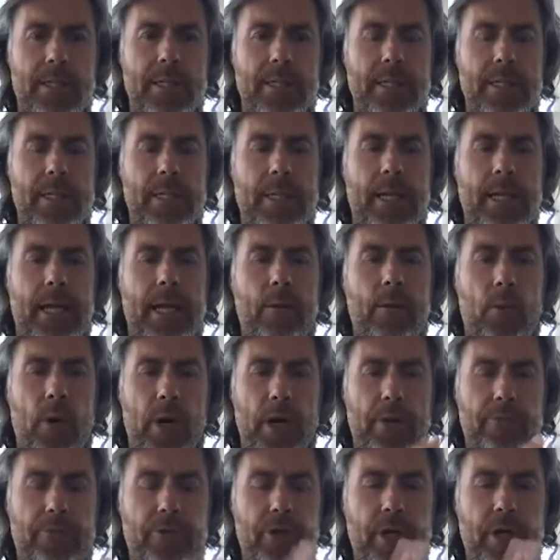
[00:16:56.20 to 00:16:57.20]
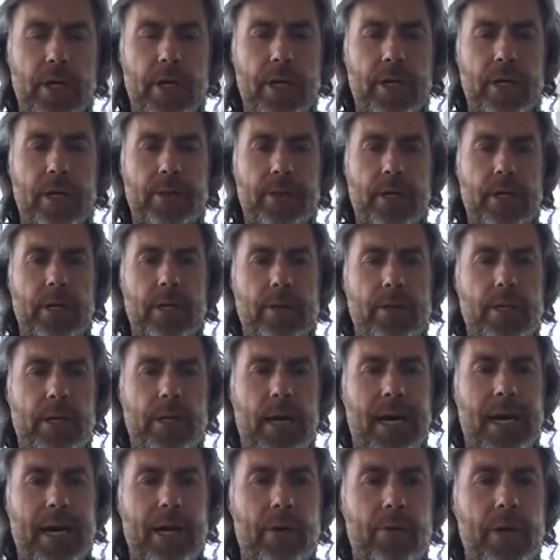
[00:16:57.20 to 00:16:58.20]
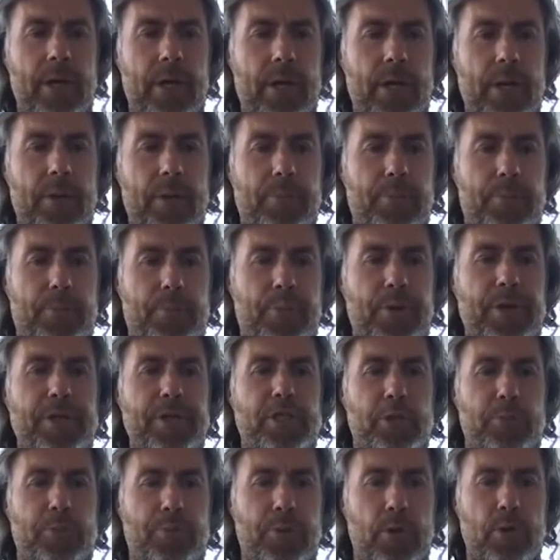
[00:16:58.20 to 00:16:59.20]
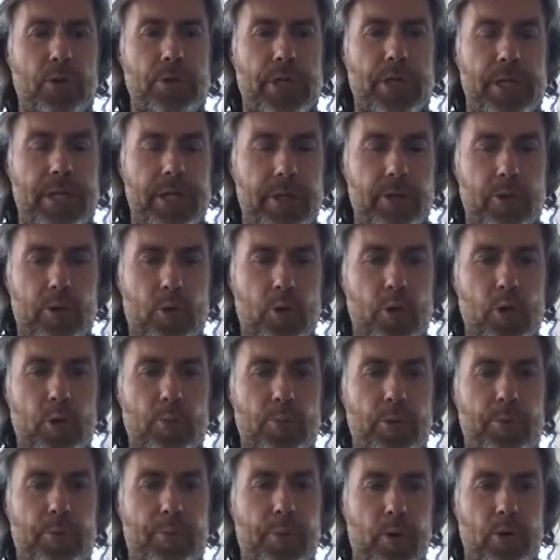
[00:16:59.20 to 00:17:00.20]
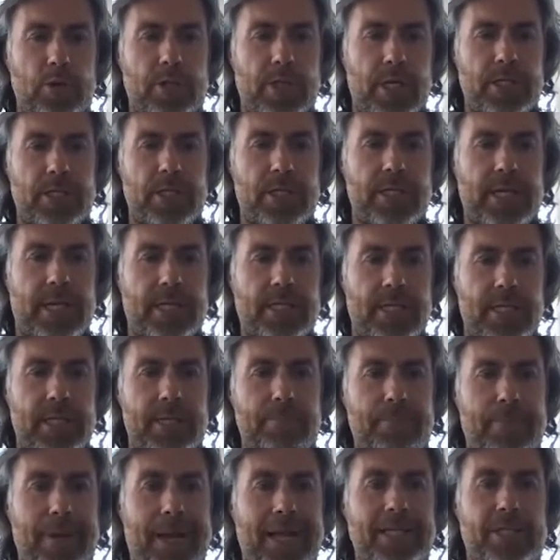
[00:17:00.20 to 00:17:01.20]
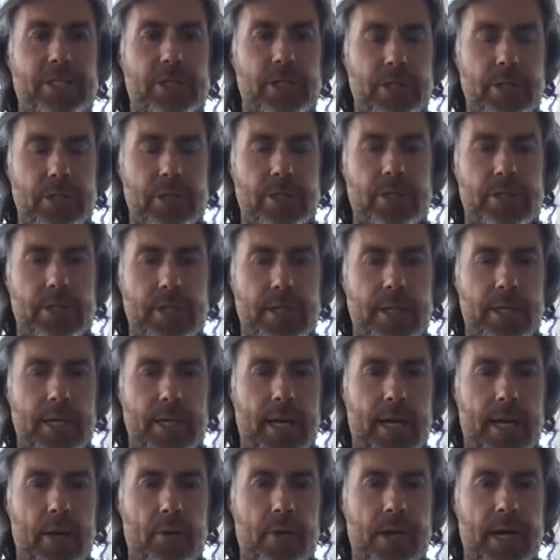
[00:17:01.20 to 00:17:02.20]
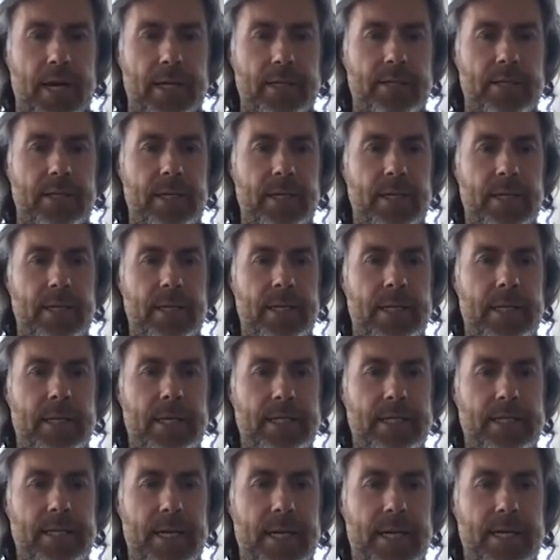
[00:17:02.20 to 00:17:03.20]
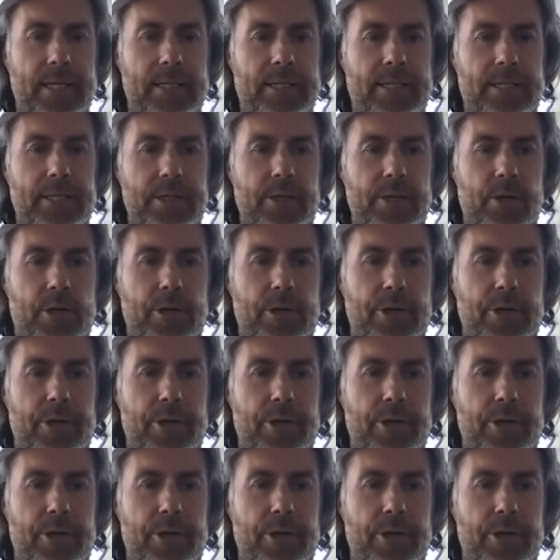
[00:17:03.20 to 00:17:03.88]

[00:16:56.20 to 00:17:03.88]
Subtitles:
Hey, one of the hiring principles and in recruitment process is actually mentioned, I read, is that you're